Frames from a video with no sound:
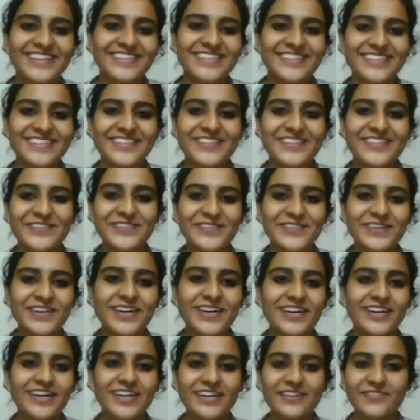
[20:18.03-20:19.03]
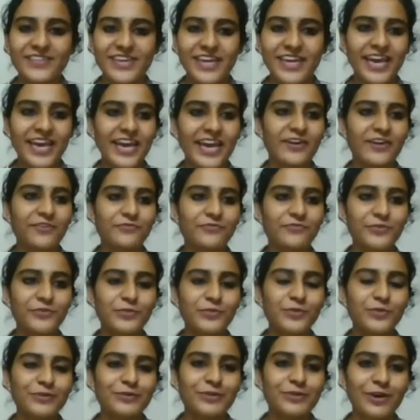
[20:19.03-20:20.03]
So we have few
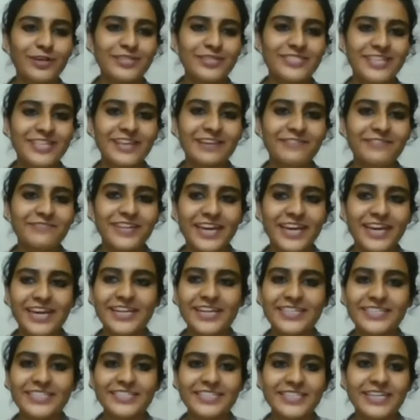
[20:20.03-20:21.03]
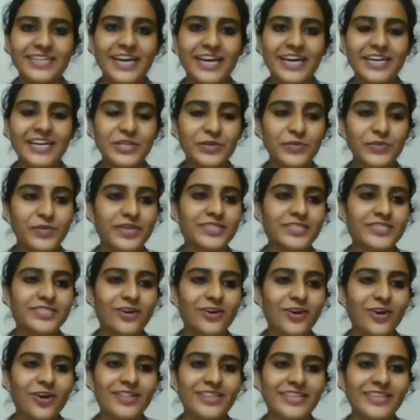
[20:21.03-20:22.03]
more talks left, and I request
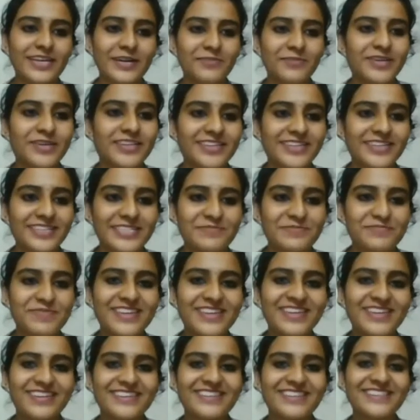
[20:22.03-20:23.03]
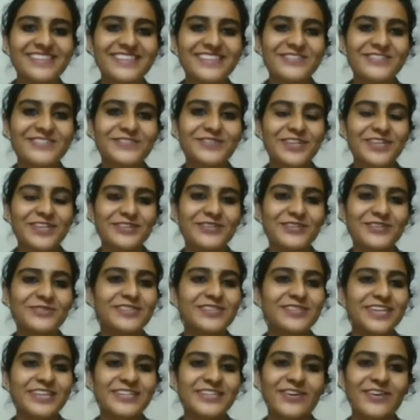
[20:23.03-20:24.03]
all the coming speakers to
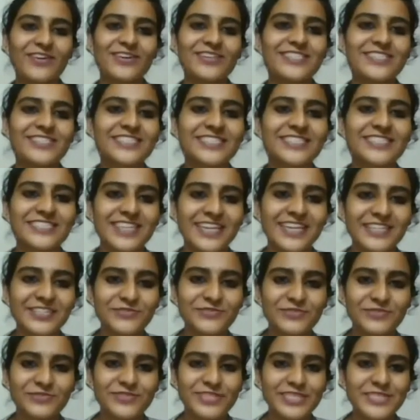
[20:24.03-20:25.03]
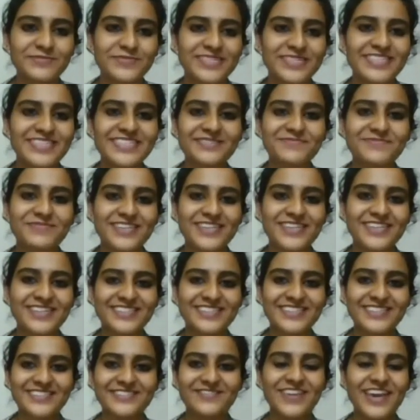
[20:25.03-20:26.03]
conclude their talks in 10 to 15 minutes
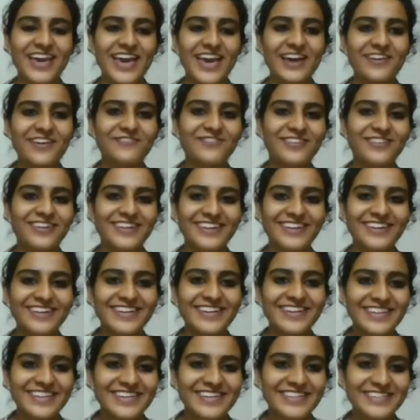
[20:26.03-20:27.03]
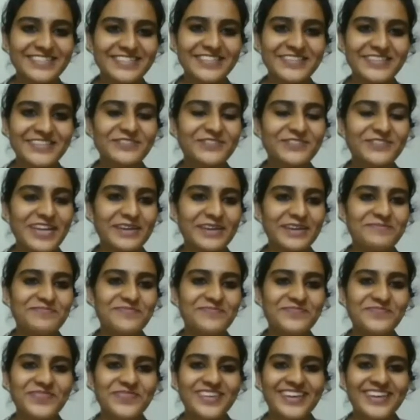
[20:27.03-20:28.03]
because we have a constraint of
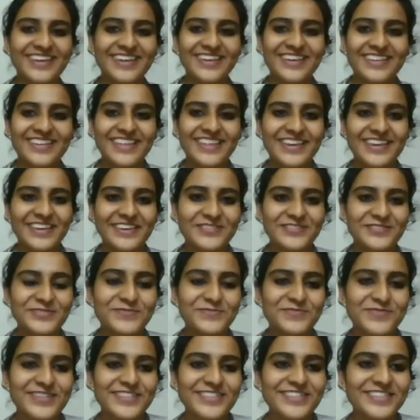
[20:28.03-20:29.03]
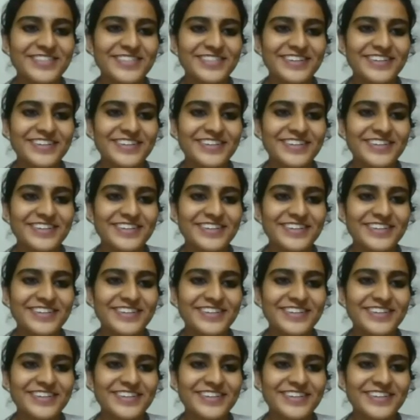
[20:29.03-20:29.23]
time. Thank you so much.